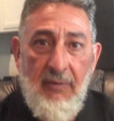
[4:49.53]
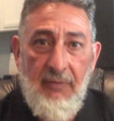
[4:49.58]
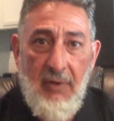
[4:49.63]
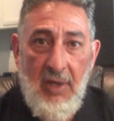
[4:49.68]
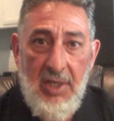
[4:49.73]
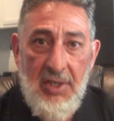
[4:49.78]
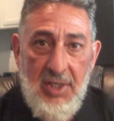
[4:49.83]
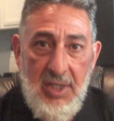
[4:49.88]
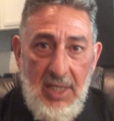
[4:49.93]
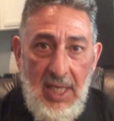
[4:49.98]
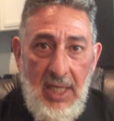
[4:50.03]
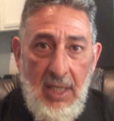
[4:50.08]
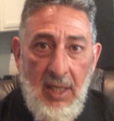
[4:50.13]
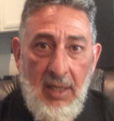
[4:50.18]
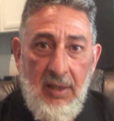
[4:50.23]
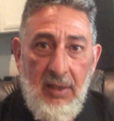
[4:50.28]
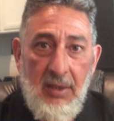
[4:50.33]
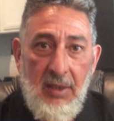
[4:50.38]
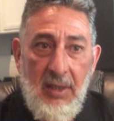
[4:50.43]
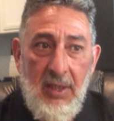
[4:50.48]

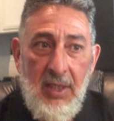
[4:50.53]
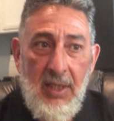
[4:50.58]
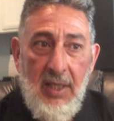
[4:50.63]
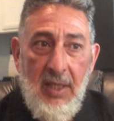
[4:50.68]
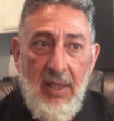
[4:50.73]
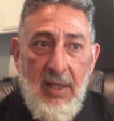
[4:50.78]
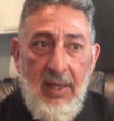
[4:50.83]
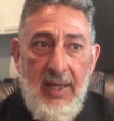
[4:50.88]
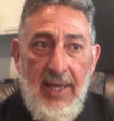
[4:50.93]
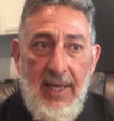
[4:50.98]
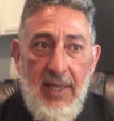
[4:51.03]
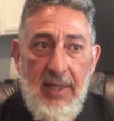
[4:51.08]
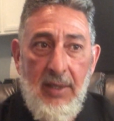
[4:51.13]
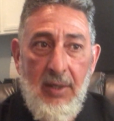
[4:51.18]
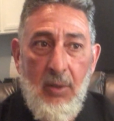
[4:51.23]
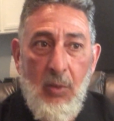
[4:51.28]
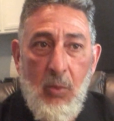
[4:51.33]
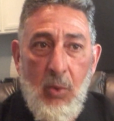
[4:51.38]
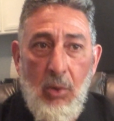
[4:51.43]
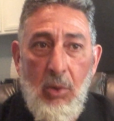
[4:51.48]
Faustina that
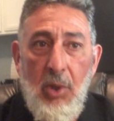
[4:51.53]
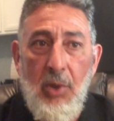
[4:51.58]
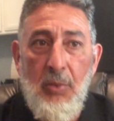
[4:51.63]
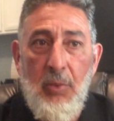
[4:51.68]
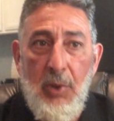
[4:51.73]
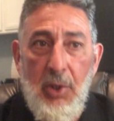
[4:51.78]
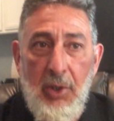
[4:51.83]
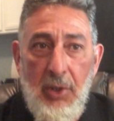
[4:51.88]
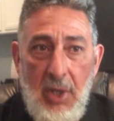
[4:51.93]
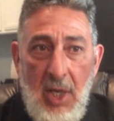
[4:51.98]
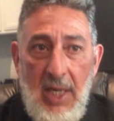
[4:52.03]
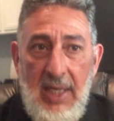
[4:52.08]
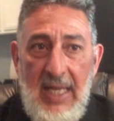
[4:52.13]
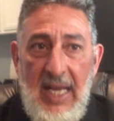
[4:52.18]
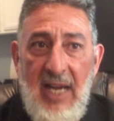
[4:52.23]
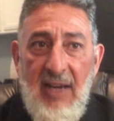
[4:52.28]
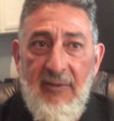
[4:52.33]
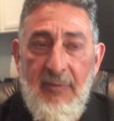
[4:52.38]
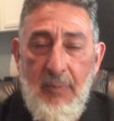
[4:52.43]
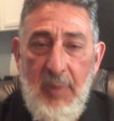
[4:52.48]
the world will not
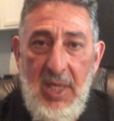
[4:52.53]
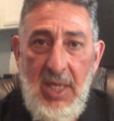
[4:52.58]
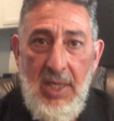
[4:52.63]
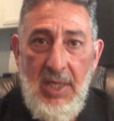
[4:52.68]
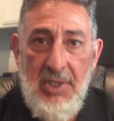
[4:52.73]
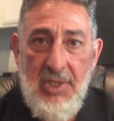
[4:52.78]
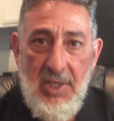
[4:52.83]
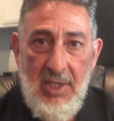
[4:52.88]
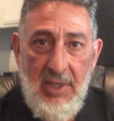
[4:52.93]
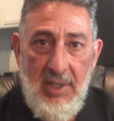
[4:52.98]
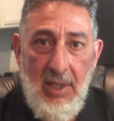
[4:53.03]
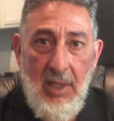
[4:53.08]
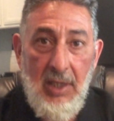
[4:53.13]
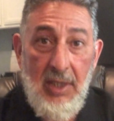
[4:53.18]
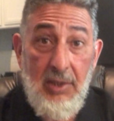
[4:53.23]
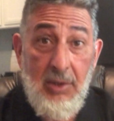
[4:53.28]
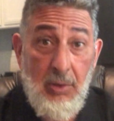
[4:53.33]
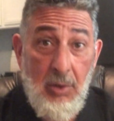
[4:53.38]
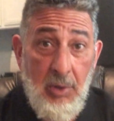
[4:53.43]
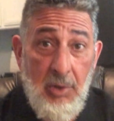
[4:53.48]
have peace until
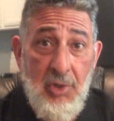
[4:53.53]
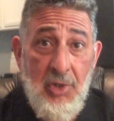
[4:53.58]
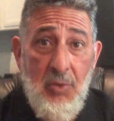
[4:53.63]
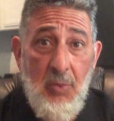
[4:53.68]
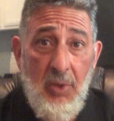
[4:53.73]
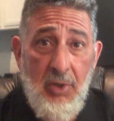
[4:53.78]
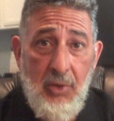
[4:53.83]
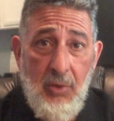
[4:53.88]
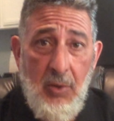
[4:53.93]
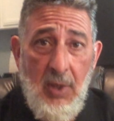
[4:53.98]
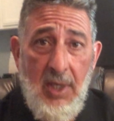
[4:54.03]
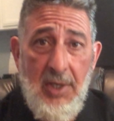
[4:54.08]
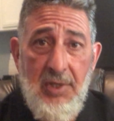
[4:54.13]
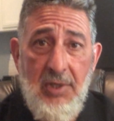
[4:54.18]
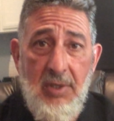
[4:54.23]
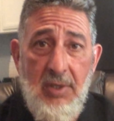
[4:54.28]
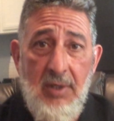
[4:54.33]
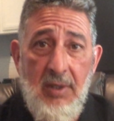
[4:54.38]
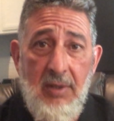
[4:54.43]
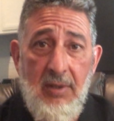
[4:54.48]
it turns with
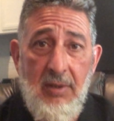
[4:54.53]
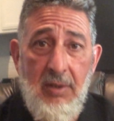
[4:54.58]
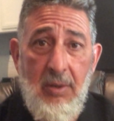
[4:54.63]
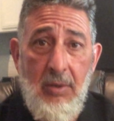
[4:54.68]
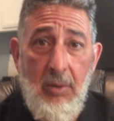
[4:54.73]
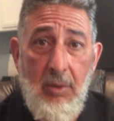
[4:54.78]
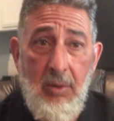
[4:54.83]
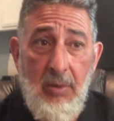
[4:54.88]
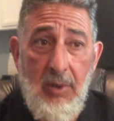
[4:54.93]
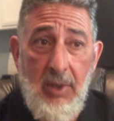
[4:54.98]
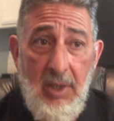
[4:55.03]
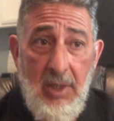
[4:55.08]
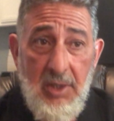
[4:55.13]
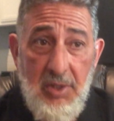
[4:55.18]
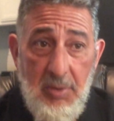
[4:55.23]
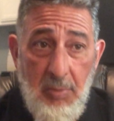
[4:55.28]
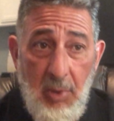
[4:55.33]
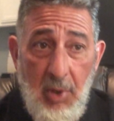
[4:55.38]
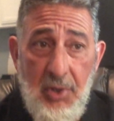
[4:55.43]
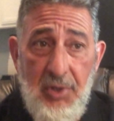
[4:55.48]
trust to
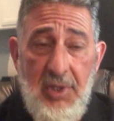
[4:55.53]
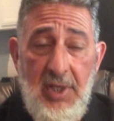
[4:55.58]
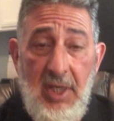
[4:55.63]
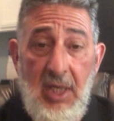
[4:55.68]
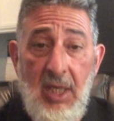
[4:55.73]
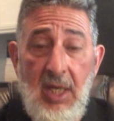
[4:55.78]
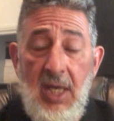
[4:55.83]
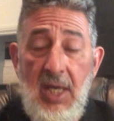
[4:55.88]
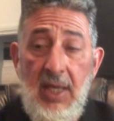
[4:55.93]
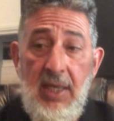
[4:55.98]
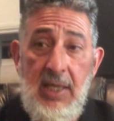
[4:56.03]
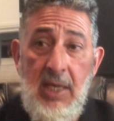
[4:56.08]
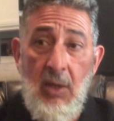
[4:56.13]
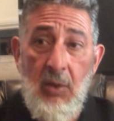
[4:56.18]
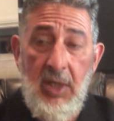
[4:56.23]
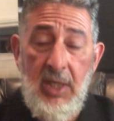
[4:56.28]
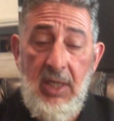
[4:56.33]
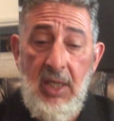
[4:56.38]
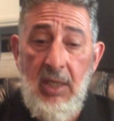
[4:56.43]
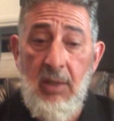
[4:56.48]
his mercy. Now
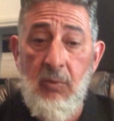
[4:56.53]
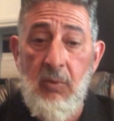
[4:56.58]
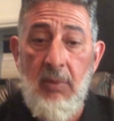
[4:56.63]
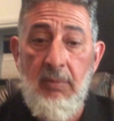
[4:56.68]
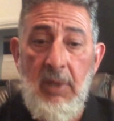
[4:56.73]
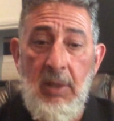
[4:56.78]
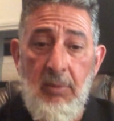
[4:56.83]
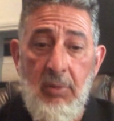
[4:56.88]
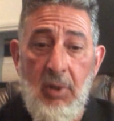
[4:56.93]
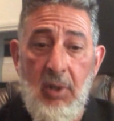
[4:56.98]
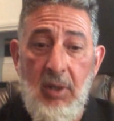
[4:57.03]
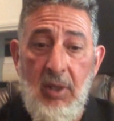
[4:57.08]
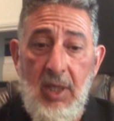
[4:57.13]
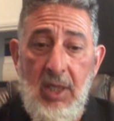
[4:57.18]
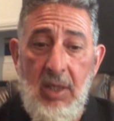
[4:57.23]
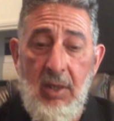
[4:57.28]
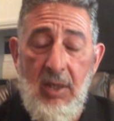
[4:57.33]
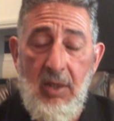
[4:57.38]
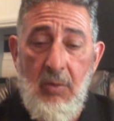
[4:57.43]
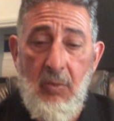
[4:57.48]
again, remember,
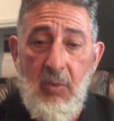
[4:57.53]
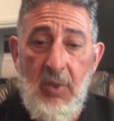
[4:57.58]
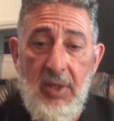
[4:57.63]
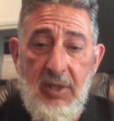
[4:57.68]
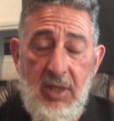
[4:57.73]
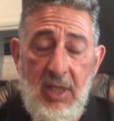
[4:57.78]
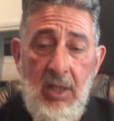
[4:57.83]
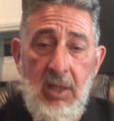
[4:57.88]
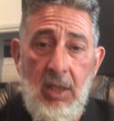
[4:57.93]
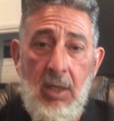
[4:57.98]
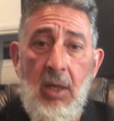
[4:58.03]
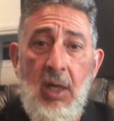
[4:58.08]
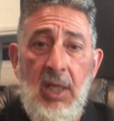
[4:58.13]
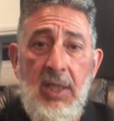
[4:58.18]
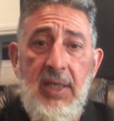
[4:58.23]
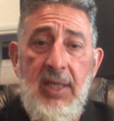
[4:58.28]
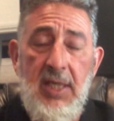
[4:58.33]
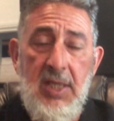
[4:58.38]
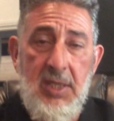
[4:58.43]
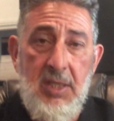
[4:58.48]
within the
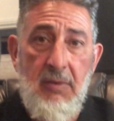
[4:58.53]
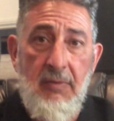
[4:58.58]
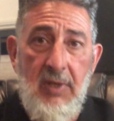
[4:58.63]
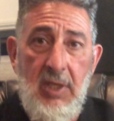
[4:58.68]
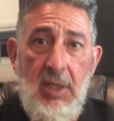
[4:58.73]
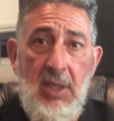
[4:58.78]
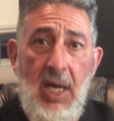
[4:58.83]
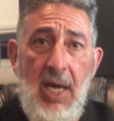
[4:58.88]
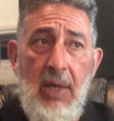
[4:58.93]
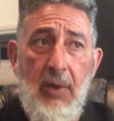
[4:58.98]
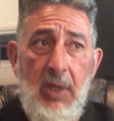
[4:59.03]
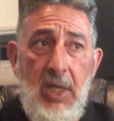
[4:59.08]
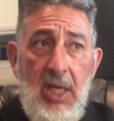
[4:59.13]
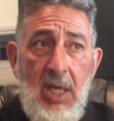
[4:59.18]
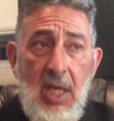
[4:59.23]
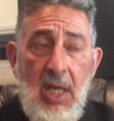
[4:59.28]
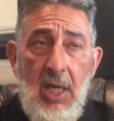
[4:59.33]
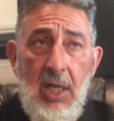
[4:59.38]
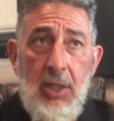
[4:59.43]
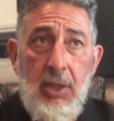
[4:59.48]
context of the diary,
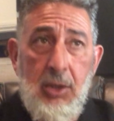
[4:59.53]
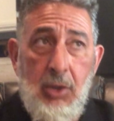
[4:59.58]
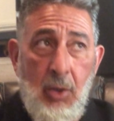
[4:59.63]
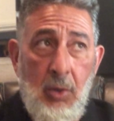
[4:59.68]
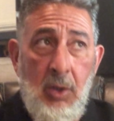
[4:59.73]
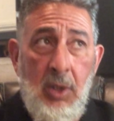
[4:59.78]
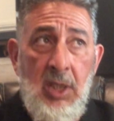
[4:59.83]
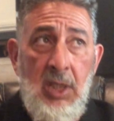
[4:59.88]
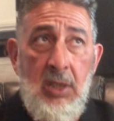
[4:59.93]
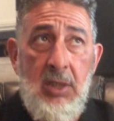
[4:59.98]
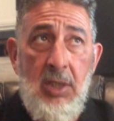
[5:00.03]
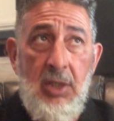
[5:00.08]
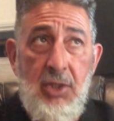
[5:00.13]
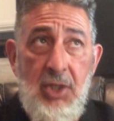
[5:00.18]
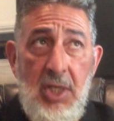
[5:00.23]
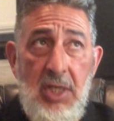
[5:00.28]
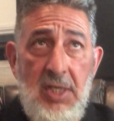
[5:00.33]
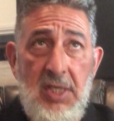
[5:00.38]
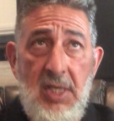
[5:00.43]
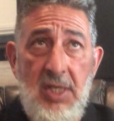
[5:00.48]
turning to
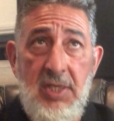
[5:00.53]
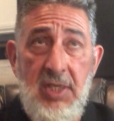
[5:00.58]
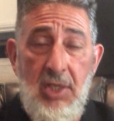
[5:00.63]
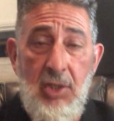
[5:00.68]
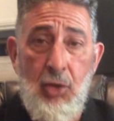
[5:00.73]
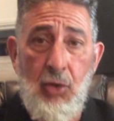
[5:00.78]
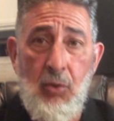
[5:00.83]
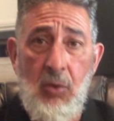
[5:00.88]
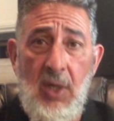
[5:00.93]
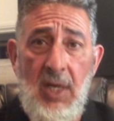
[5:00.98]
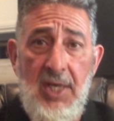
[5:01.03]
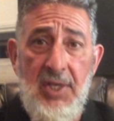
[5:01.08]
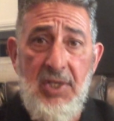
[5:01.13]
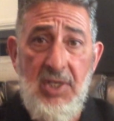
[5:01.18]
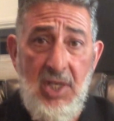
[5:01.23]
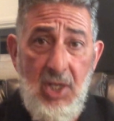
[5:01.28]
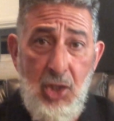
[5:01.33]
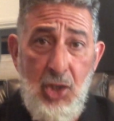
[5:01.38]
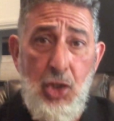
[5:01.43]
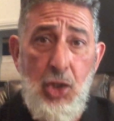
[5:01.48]
Jesus in
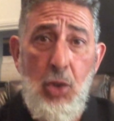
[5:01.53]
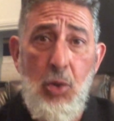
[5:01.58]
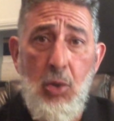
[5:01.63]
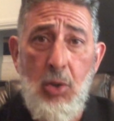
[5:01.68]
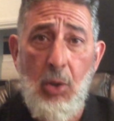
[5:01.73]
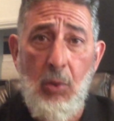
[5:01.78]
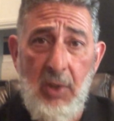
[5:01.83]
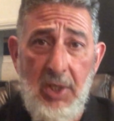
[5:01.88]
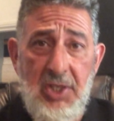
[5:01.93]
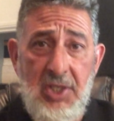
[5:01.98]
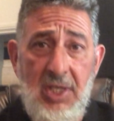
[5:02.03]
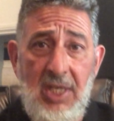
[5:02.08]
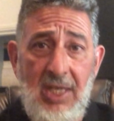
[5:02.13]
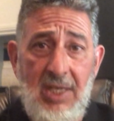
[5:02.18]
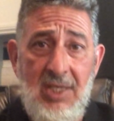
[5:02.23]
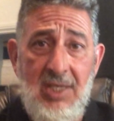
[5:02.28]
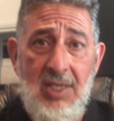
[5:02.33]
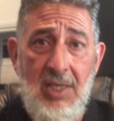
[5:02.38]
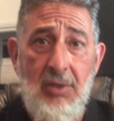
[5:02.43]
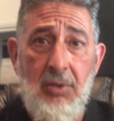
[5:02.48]
trust is Eucharistic
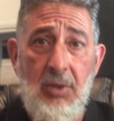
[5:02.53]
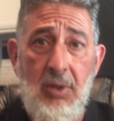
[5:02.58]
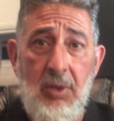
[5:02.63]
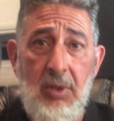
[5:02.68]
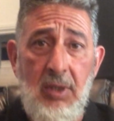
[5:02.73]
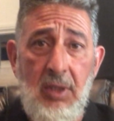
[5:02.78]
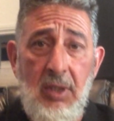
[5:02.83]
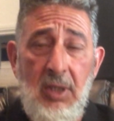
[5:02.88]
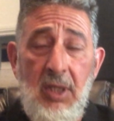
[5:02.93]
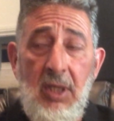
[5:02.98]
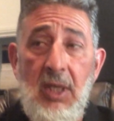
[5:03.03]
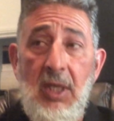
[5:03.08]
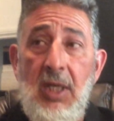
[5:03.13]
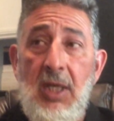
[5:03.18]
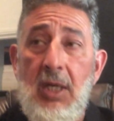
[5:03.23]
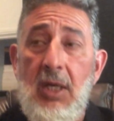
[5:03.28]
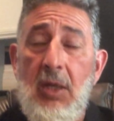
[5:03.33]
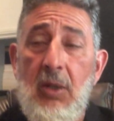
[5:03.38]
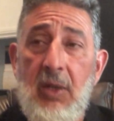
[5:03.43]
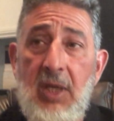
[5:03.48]
centered,
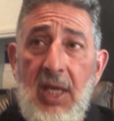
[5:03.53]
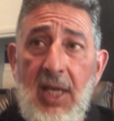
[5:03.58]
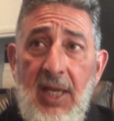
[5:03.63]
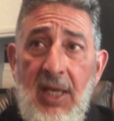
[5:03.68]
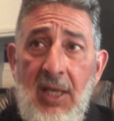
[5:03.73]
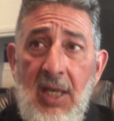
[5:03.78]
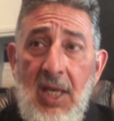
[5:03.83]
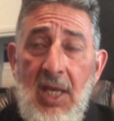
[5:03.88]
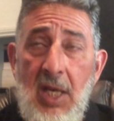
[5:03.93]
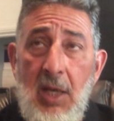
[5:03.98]
okay?